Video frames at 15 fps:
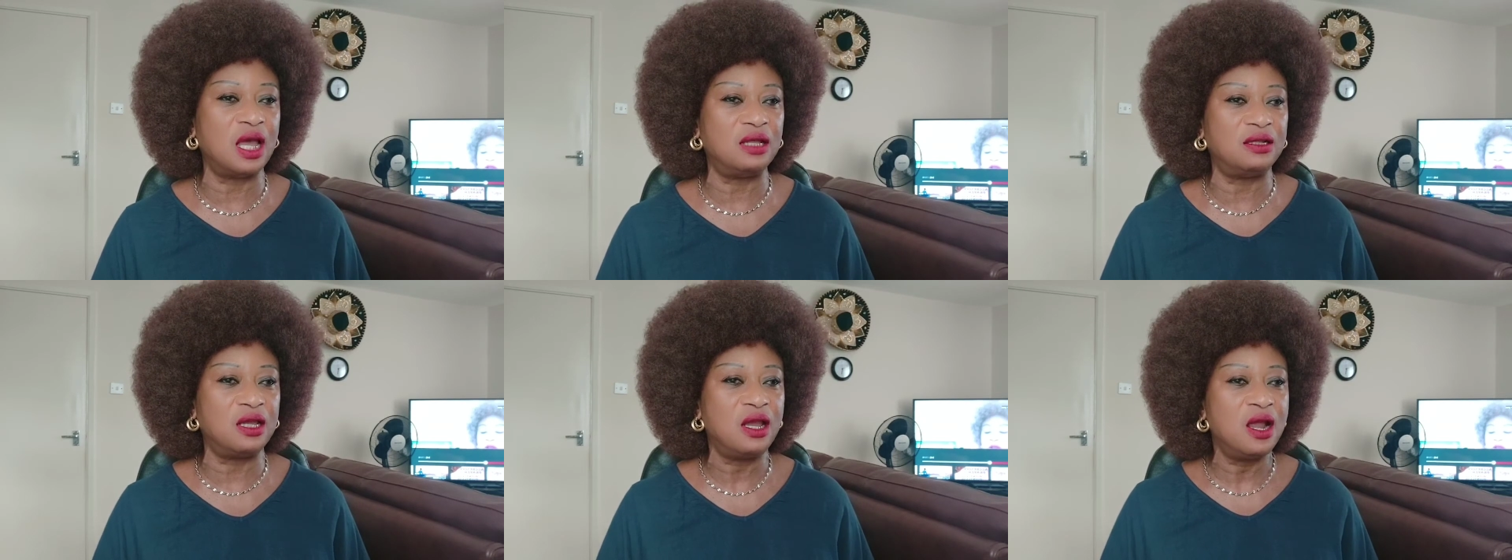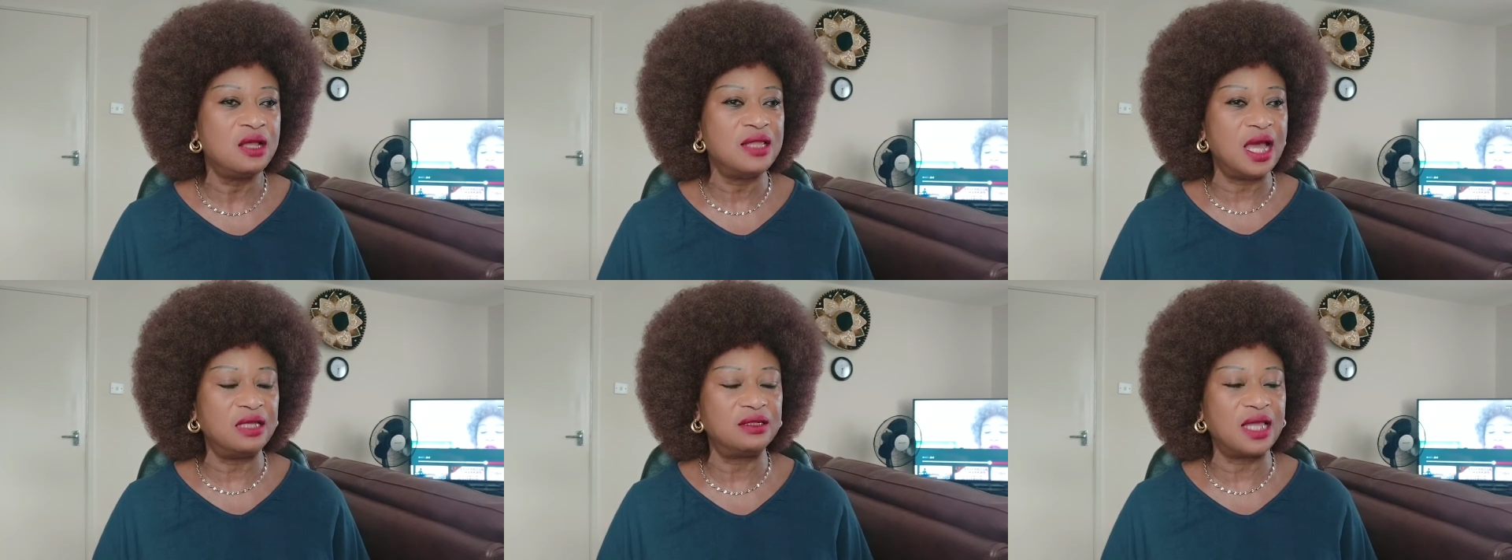
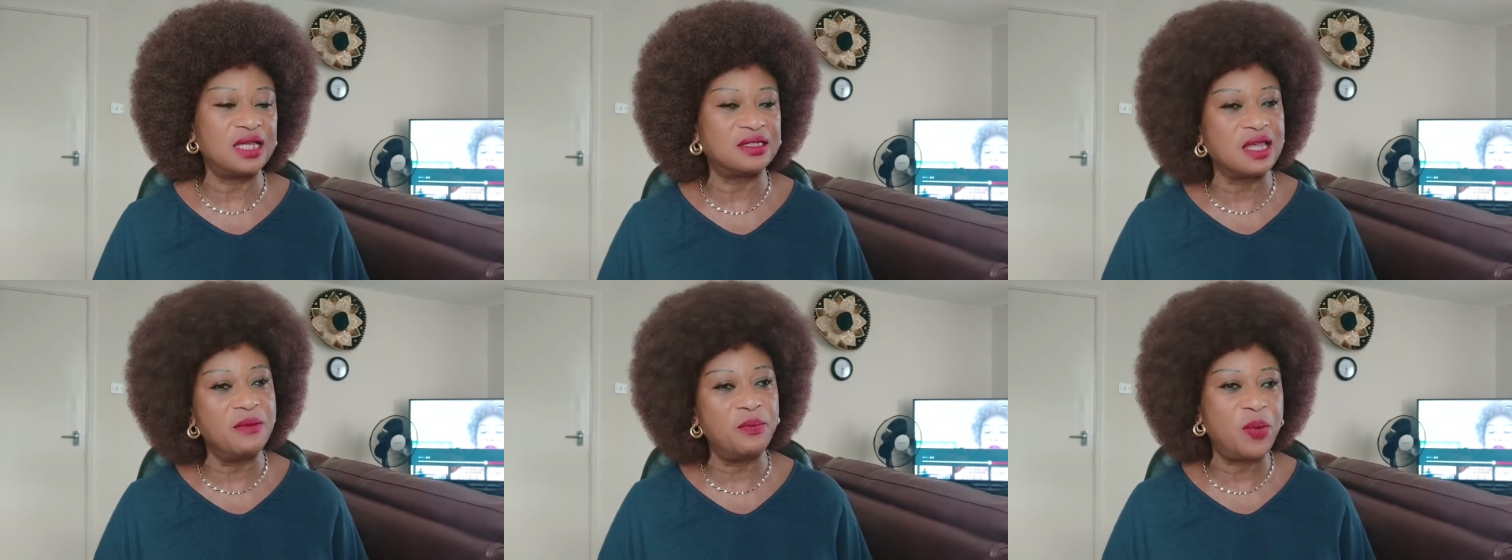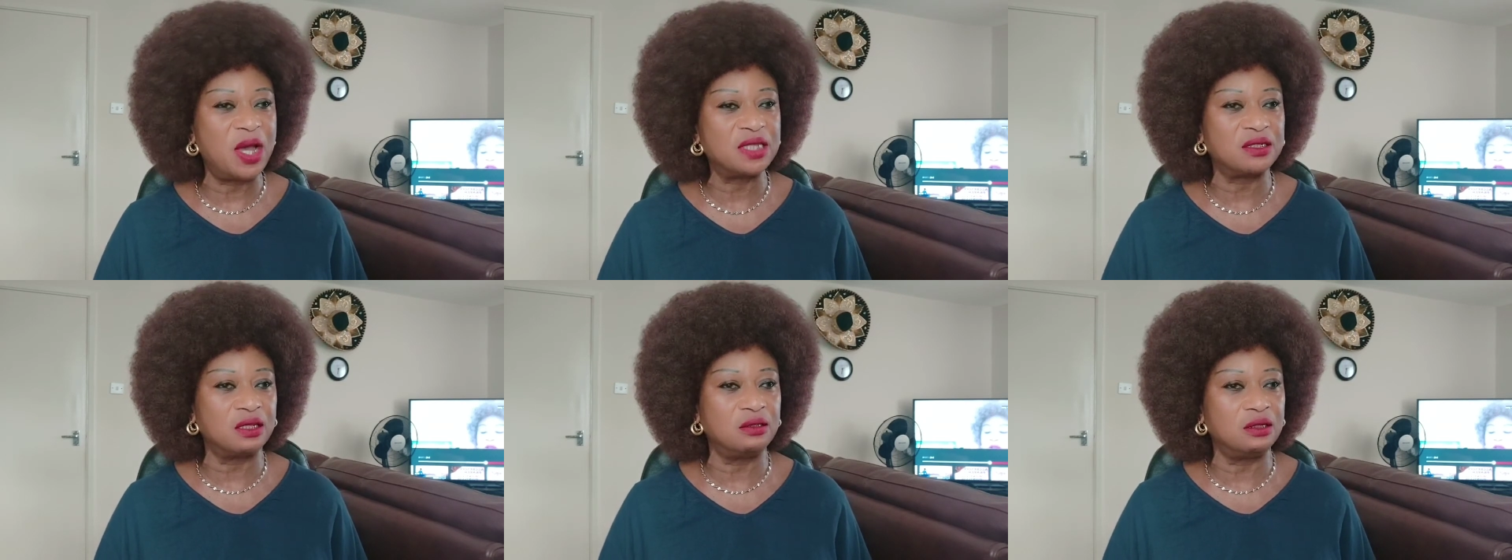that same
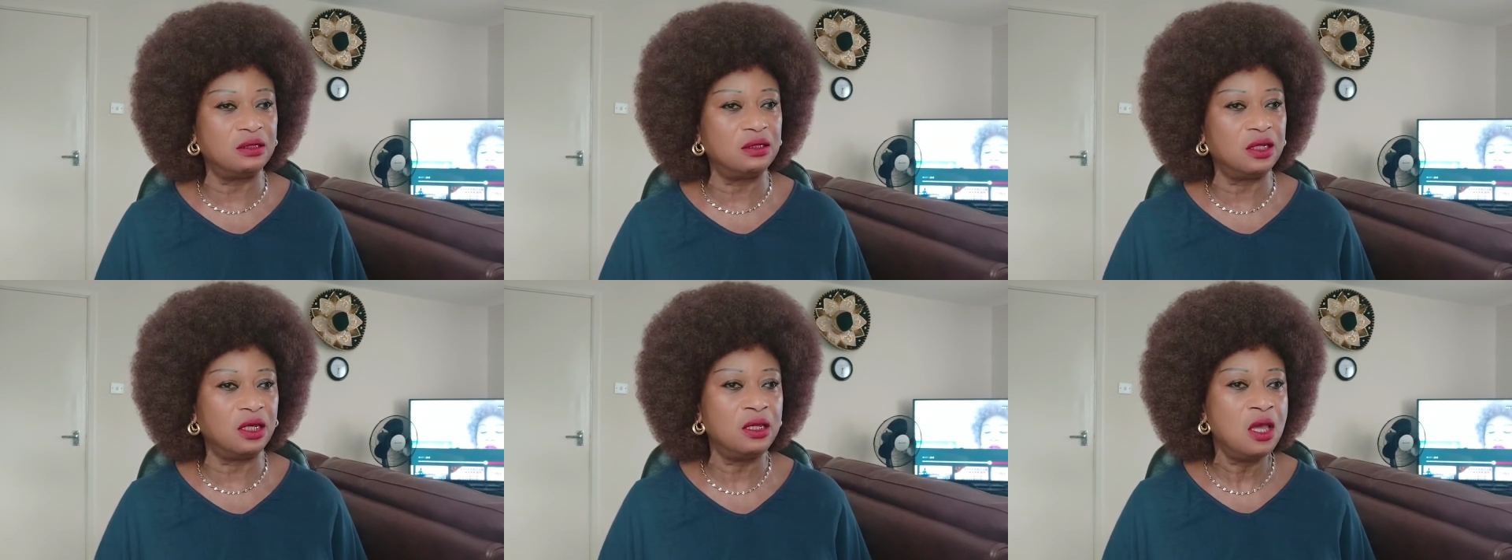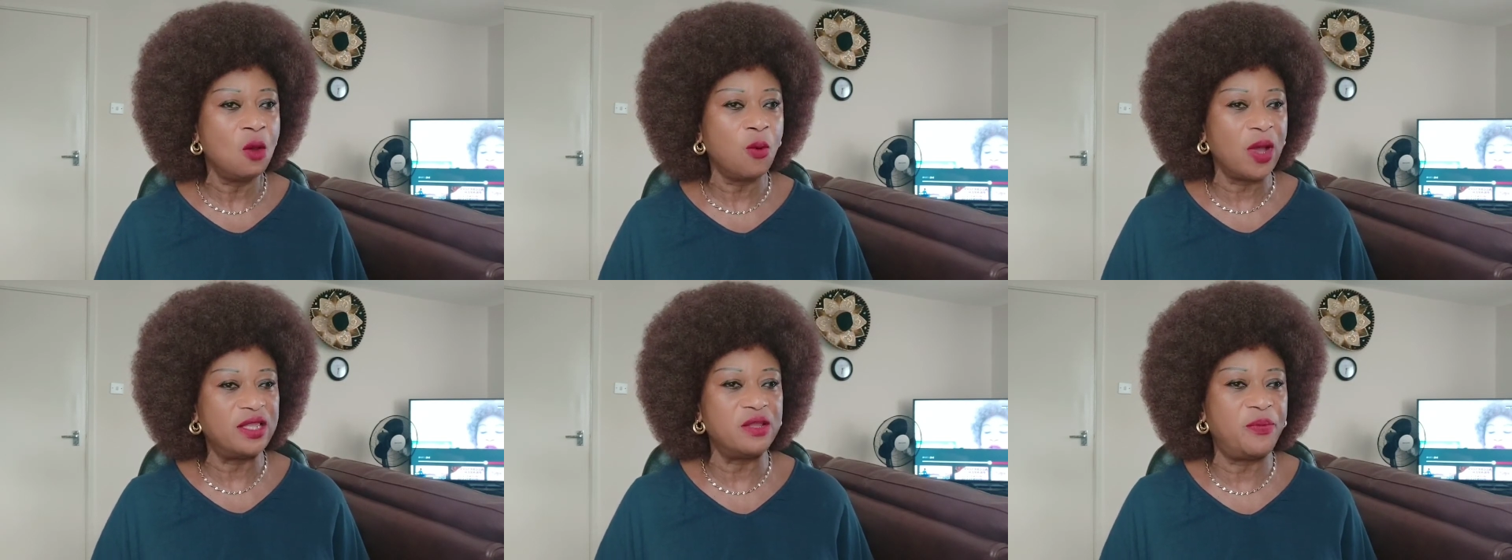person
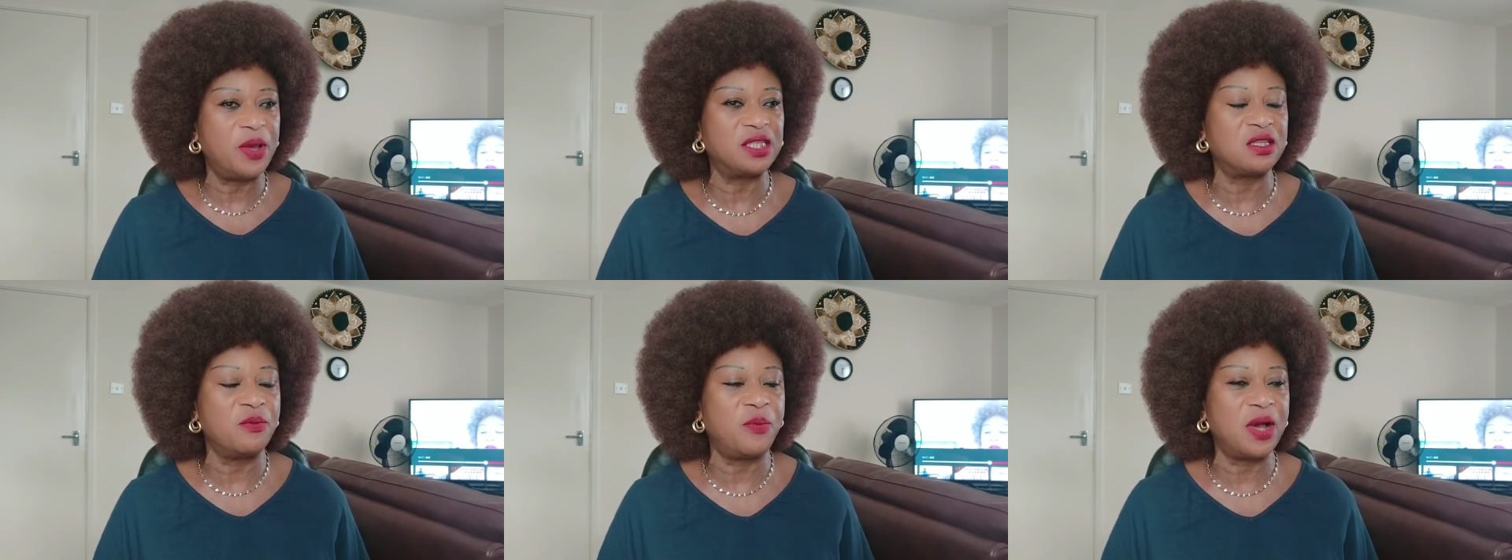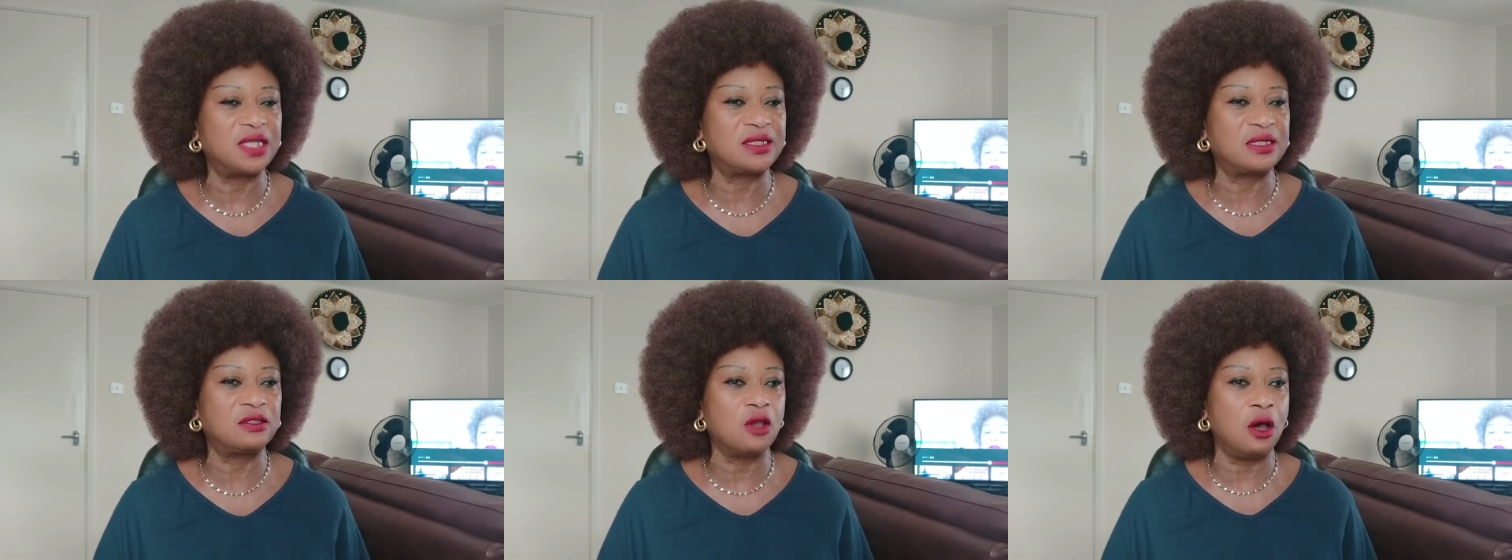when the person
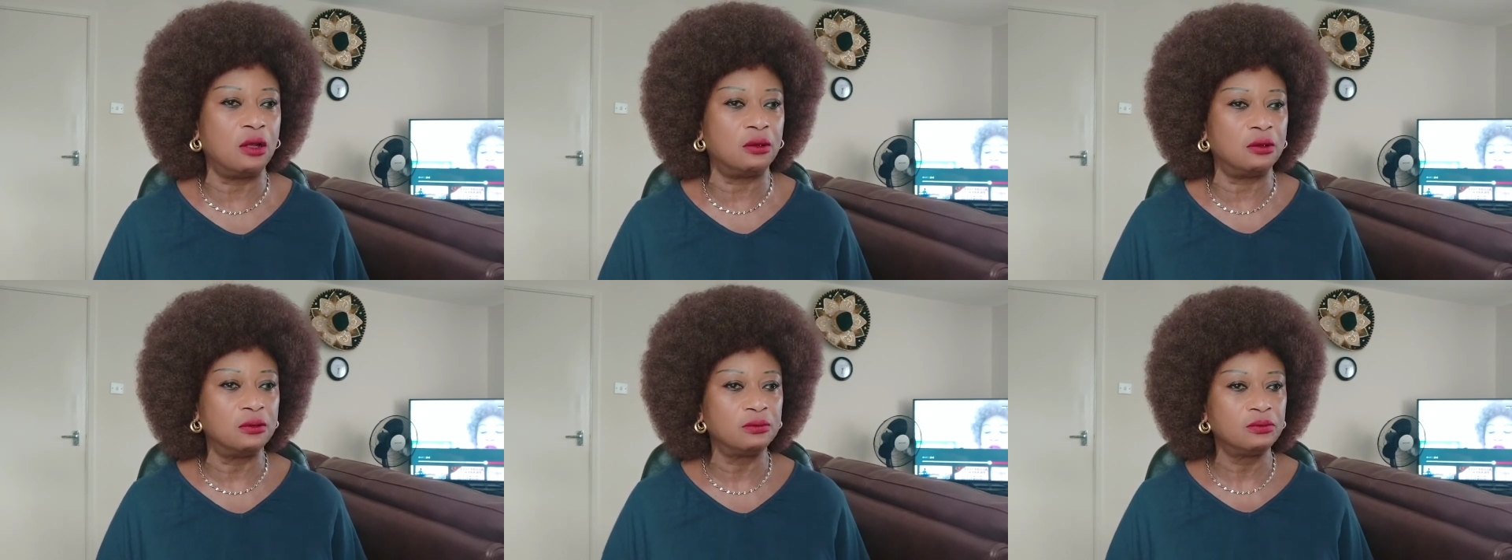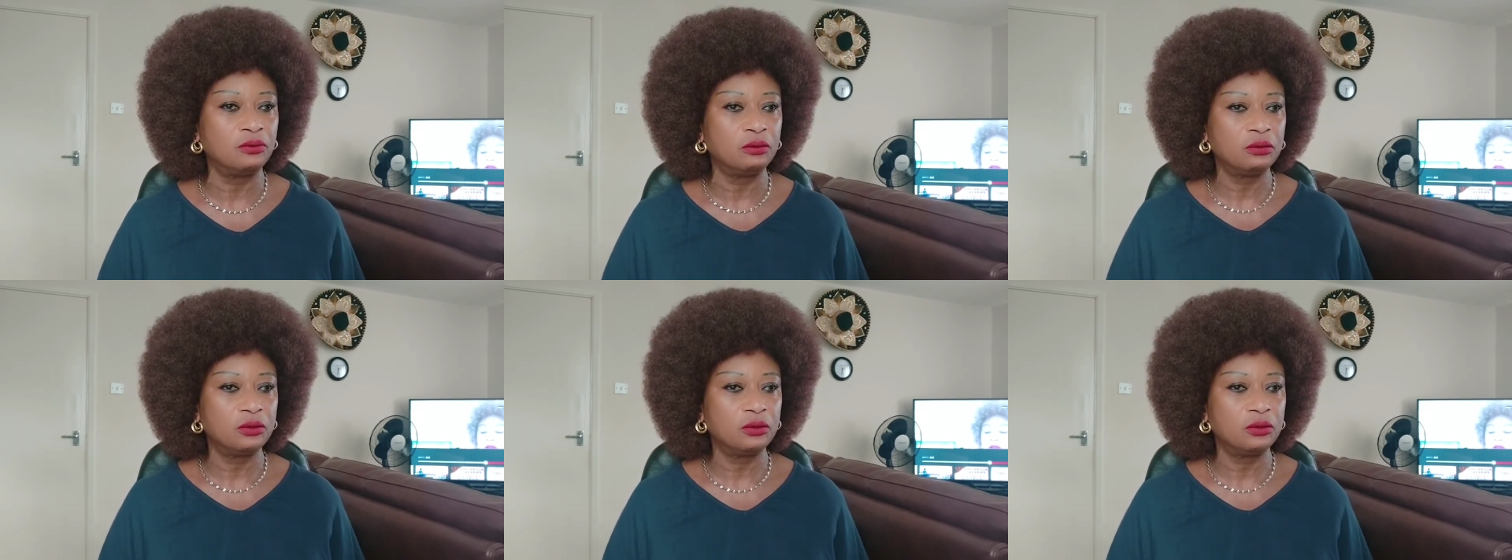passes on.